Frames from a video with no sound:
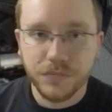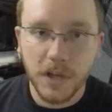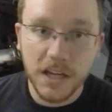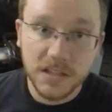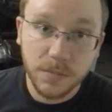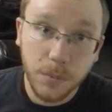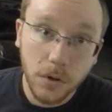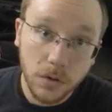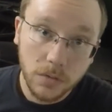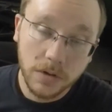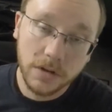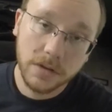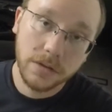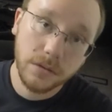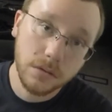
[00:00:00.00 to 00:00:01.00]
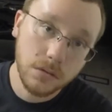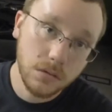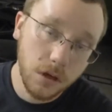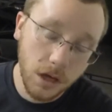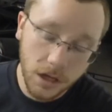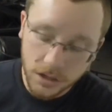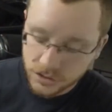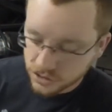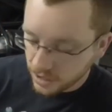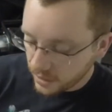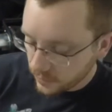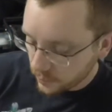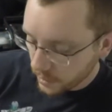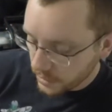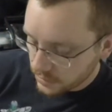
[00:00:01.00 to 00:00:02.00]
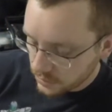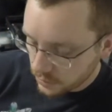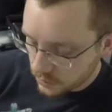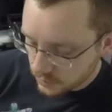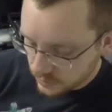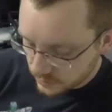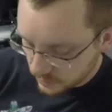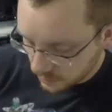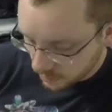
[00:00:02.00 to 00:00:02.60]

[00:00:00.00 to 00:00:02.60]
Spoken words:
I spoke with Shaft Masters, the